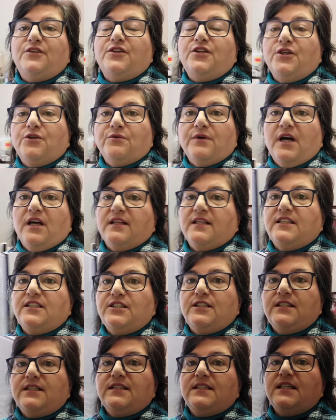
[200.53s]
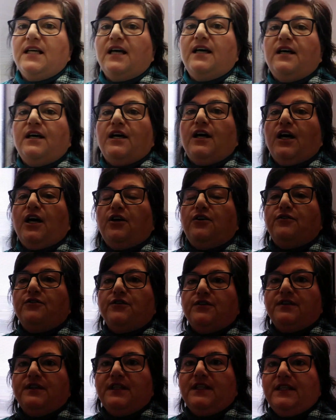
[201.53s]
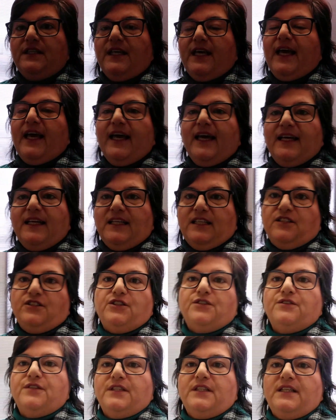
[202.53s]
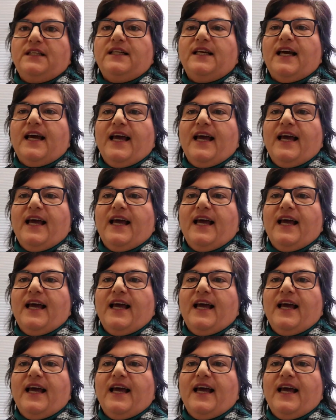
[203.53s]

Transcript: neurologist over the head injury